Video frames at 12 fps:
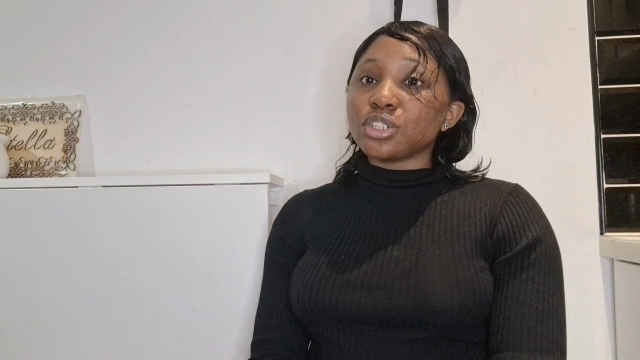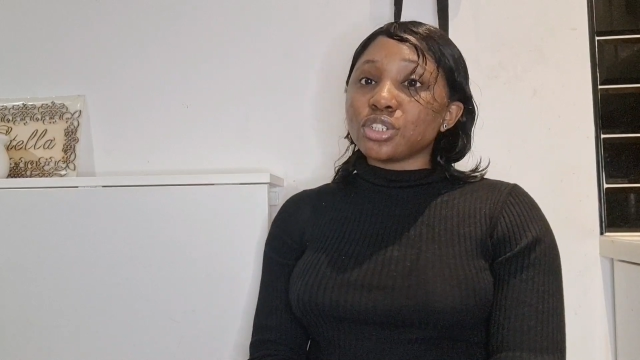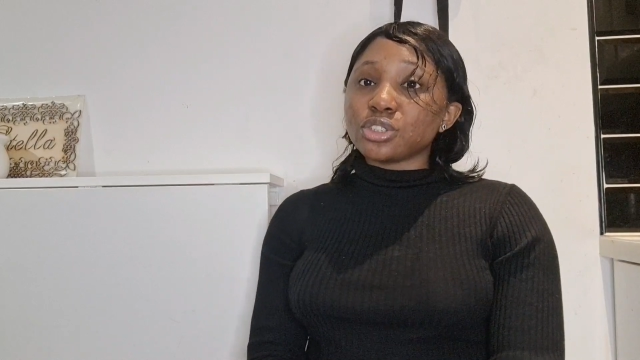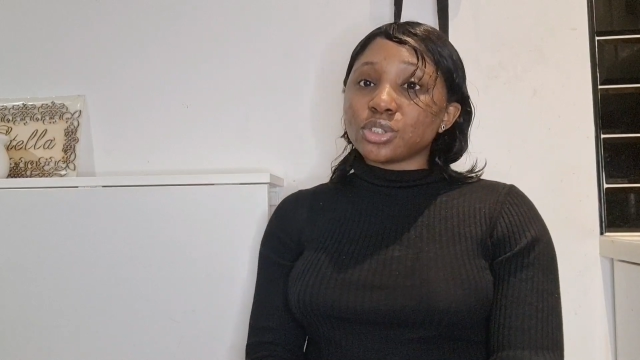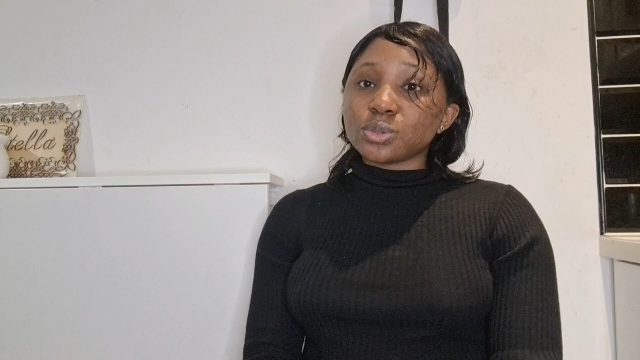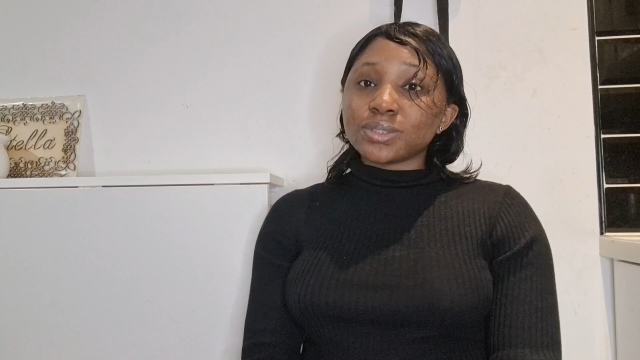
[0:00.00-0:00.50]

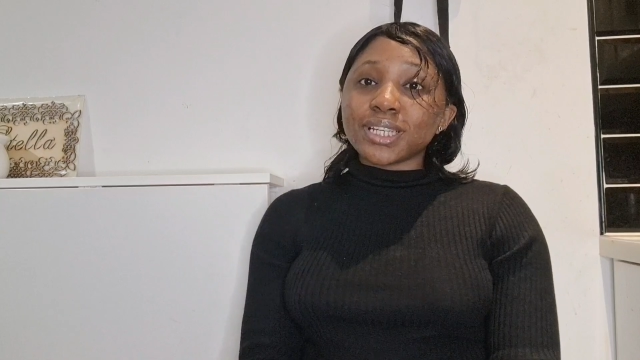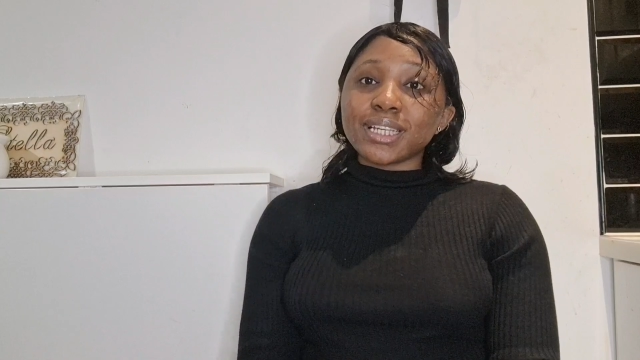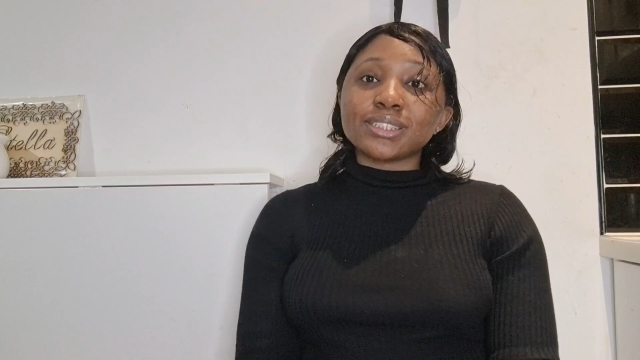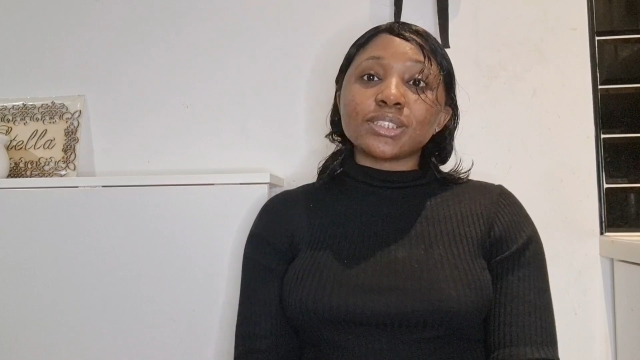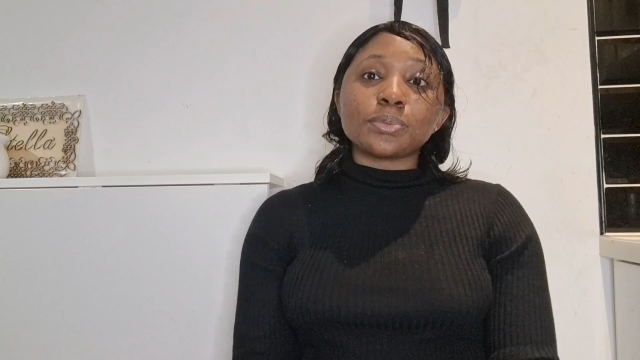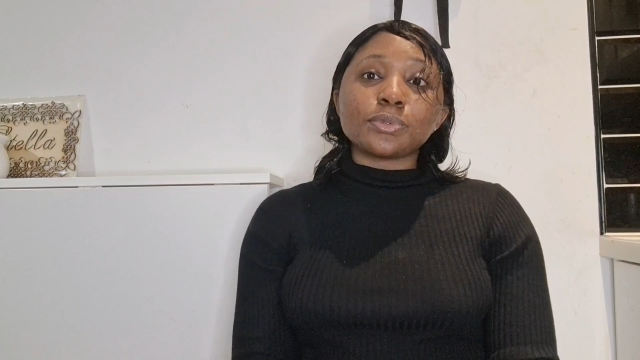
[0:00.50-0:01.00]

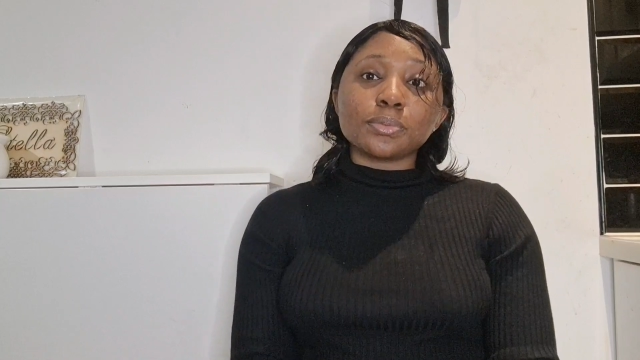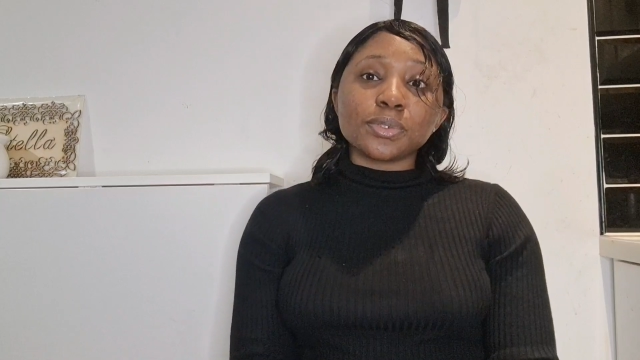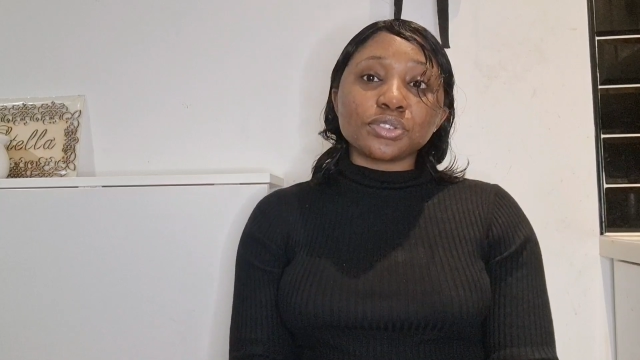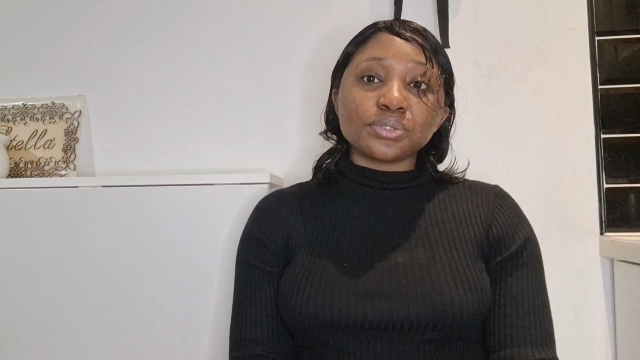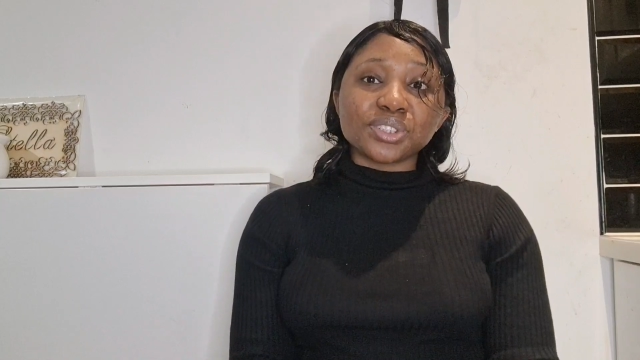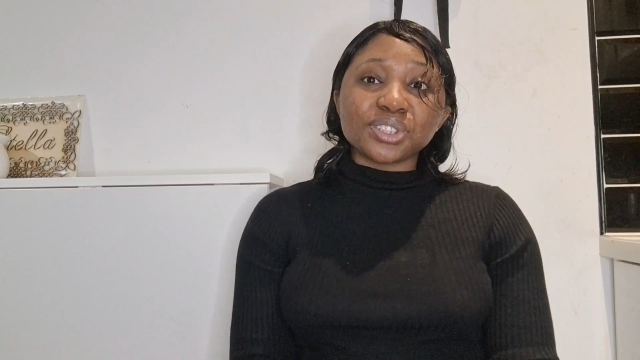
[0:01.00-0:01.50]
student
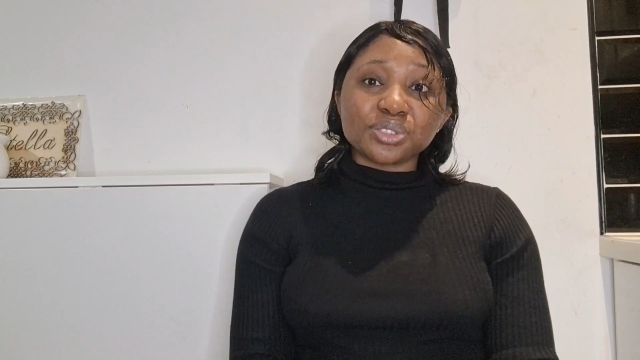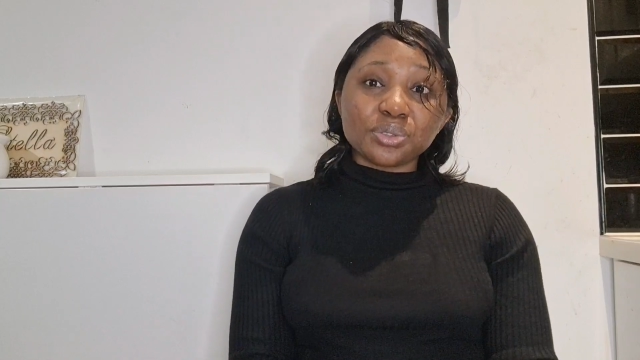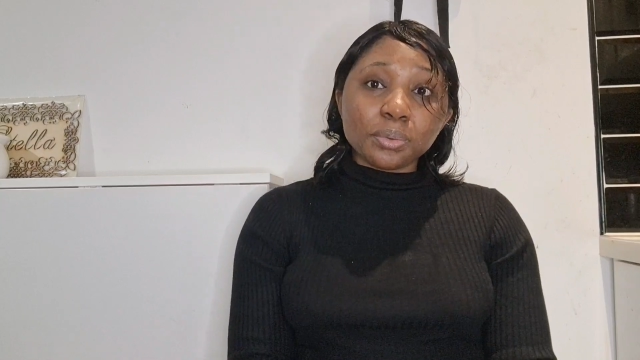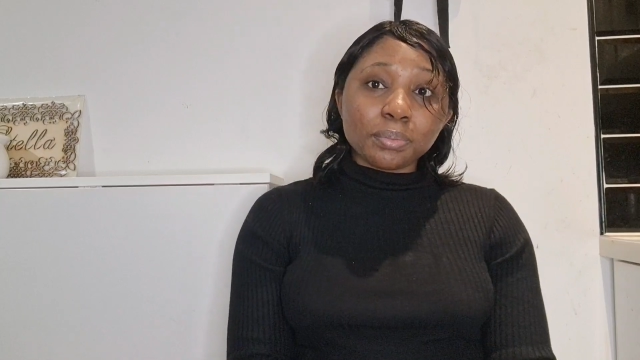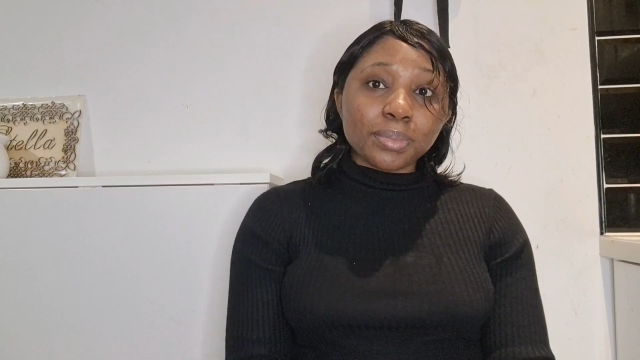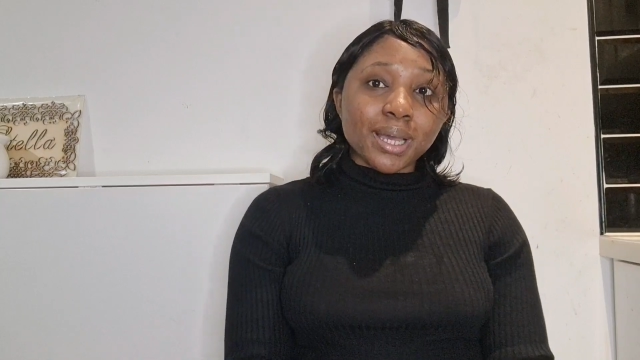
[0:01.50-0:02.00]
optometrist
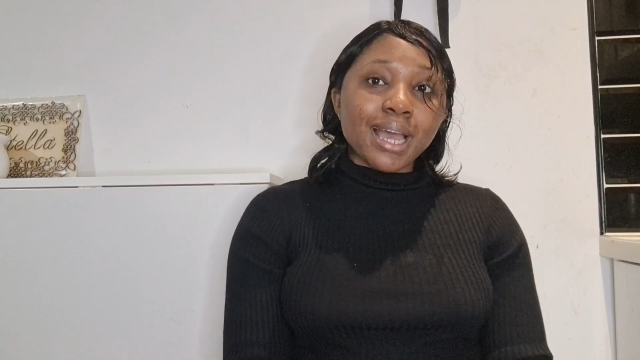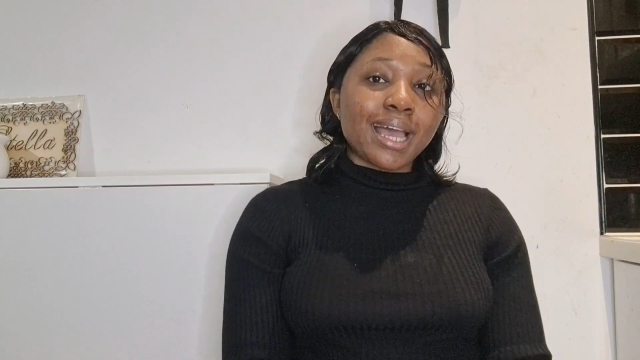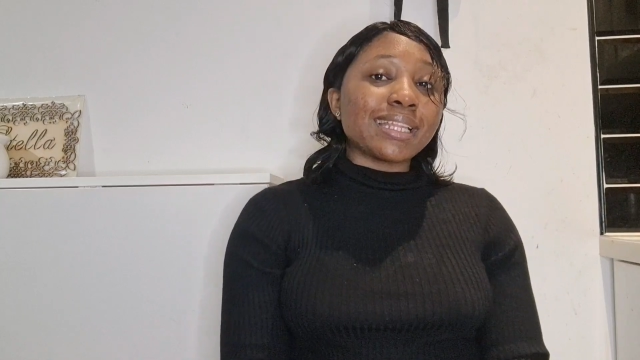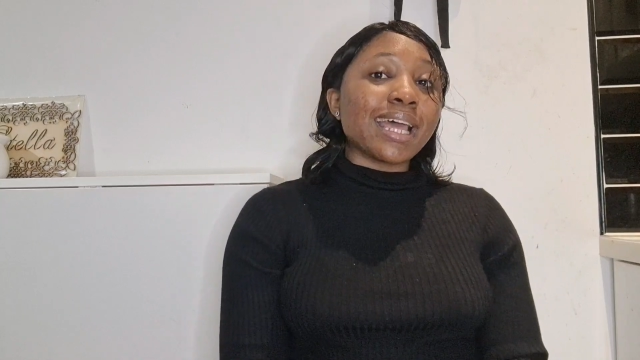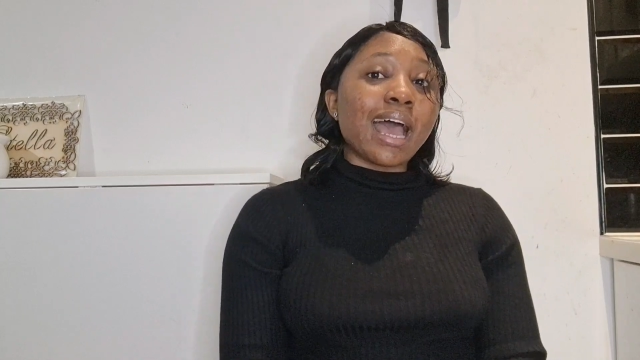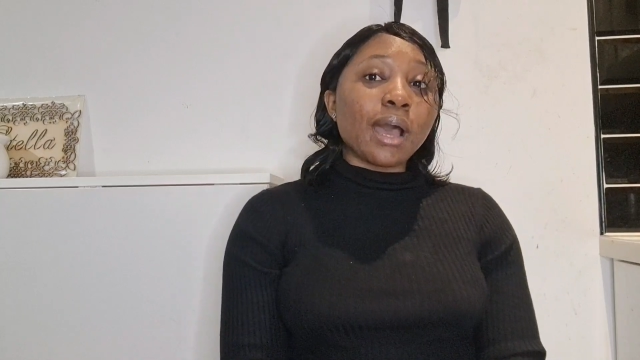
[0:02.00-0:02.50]
number
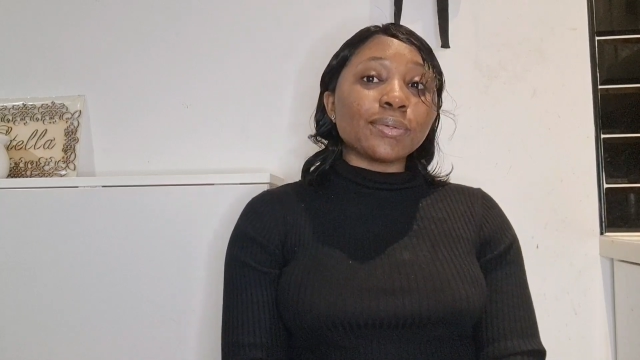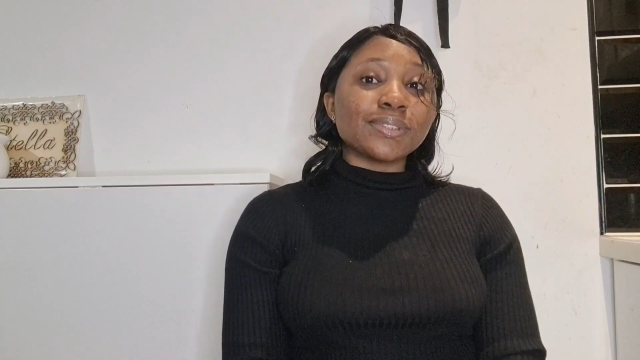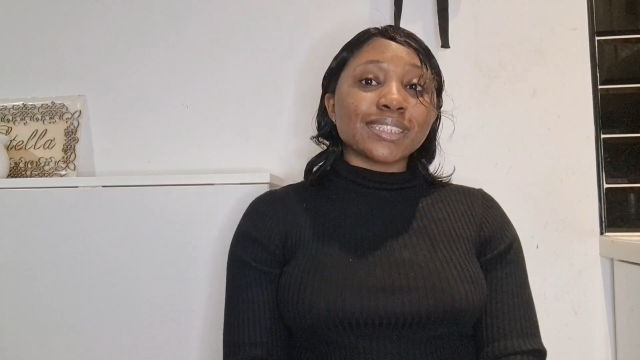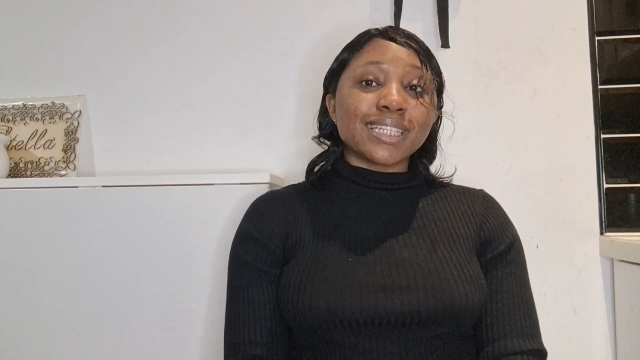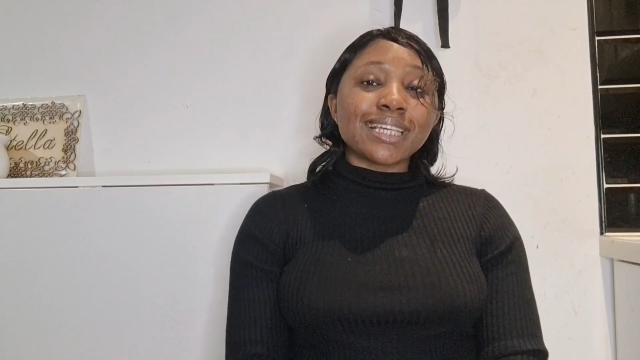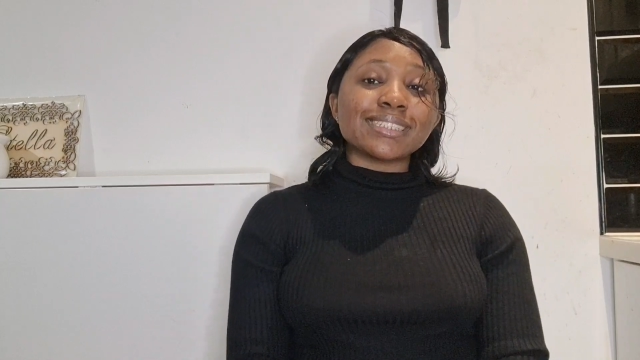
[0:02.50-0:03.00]
and how to
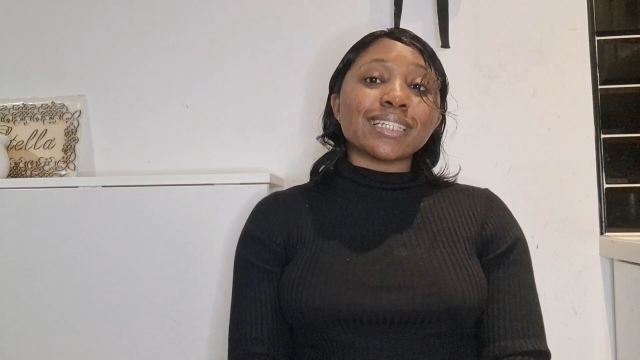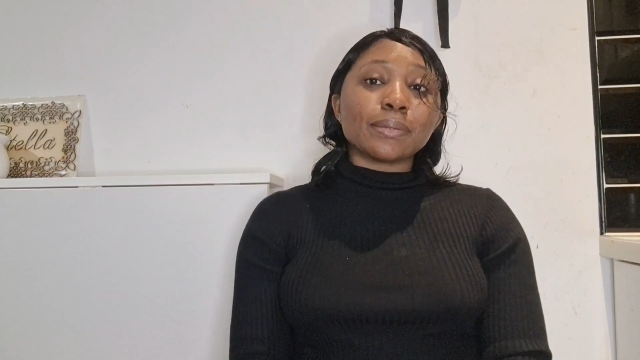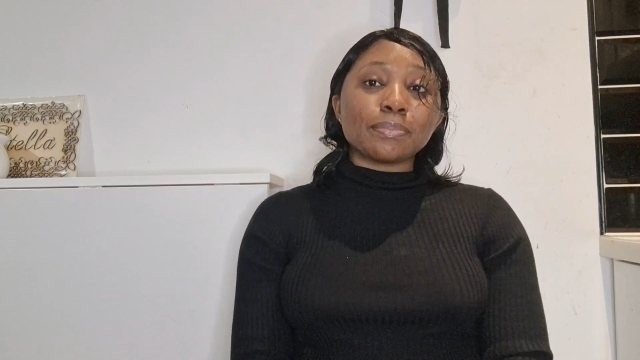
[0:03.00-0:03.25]
get a